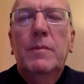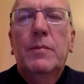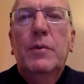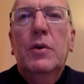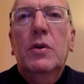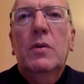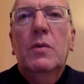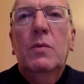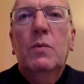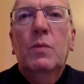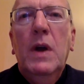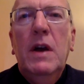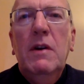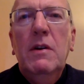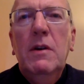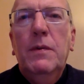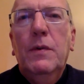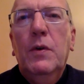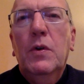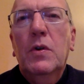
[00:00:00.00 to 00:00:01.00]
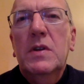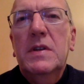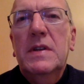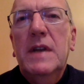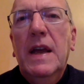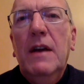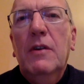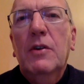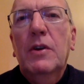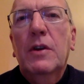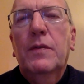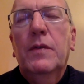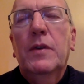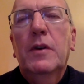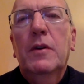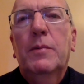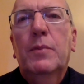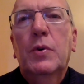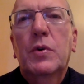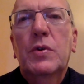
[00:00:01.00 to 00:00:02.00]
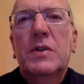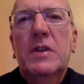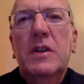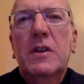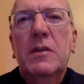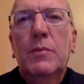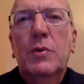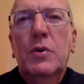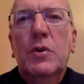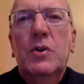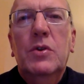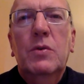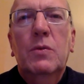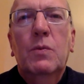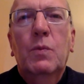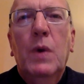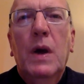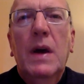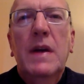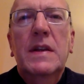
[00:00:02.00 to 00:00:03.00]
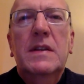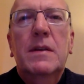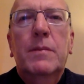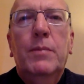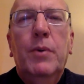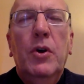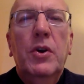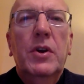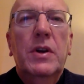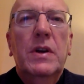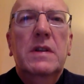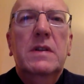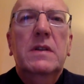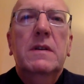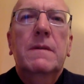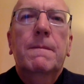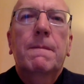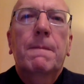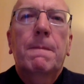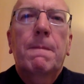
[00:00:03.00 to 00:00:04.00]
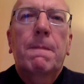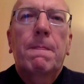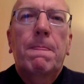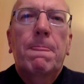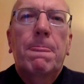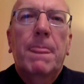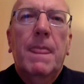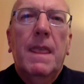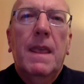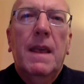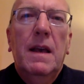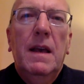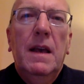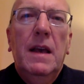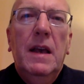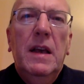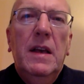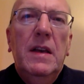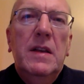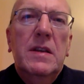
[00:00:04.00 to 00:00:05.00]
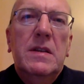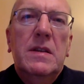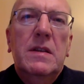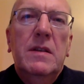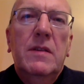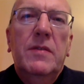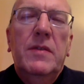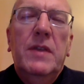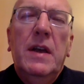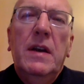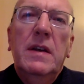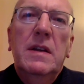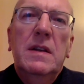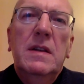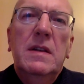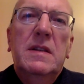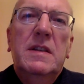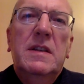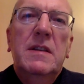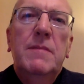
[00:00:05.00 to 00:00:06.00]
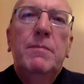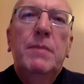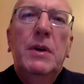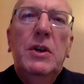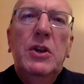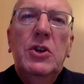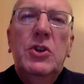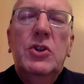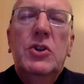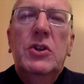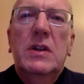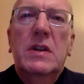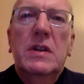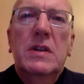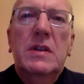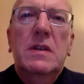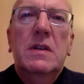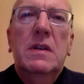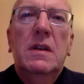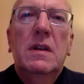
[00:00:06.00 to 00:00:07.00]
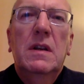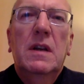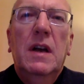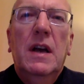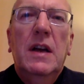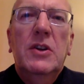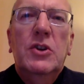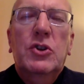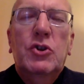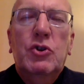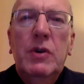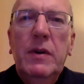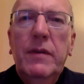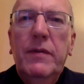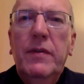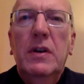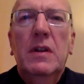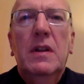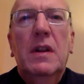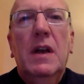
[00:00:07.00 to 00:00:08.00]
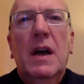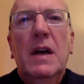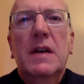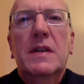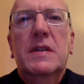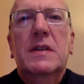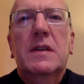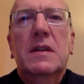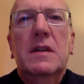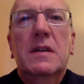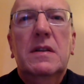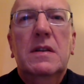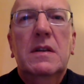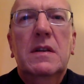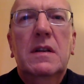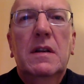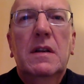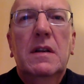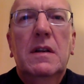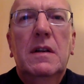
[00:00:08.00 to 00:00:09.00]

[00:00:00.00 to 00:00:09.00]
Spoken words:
But where it falls down, if you put too much weight upon it, is that it diminishes and trivializes